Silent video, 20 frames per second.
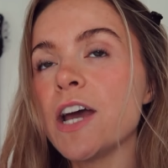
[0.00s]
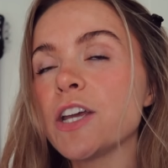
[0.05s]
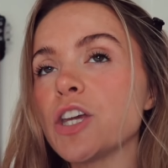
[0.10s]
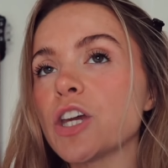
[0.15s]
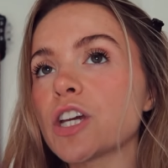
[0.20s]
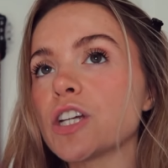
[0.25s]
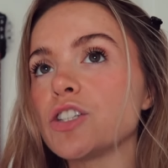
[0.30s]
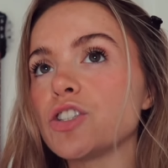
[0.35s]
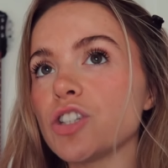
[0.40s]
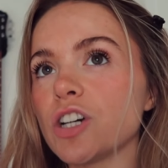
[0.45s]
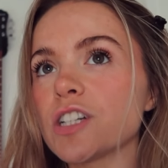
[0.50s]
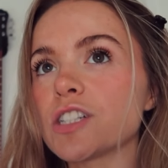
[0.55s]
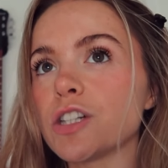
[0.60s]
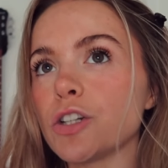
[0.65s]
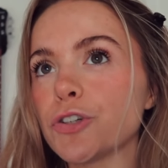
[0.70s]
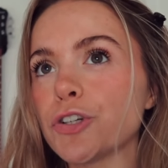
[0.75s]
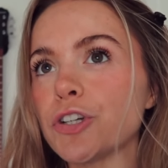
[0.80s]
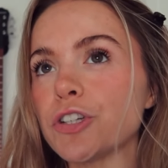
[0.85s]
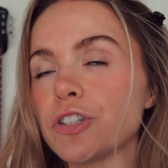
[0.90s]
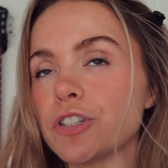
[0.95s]
You can just
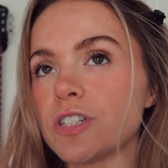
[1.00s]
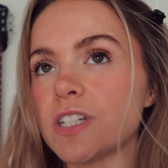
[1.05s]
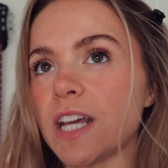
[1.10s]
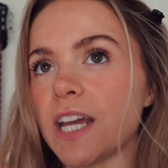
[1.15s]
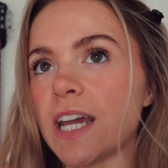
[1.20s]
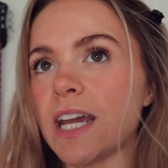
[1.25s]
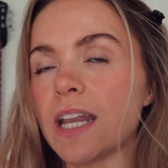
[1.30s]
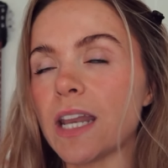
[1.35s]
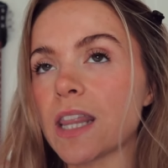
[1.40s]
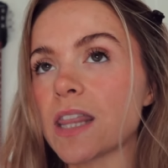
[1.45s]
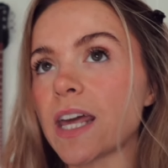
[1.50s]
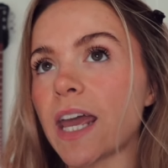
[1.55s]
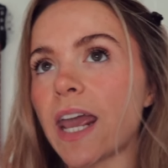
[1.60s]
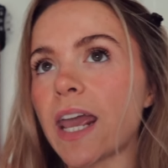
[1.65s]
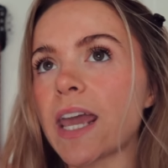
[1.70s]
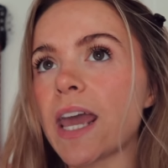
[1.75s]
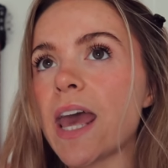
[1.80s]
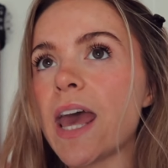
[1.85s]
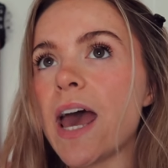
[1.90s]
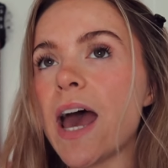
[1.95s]
look at your day and
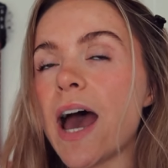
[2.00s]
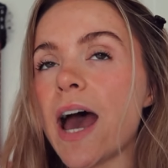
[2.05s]
think,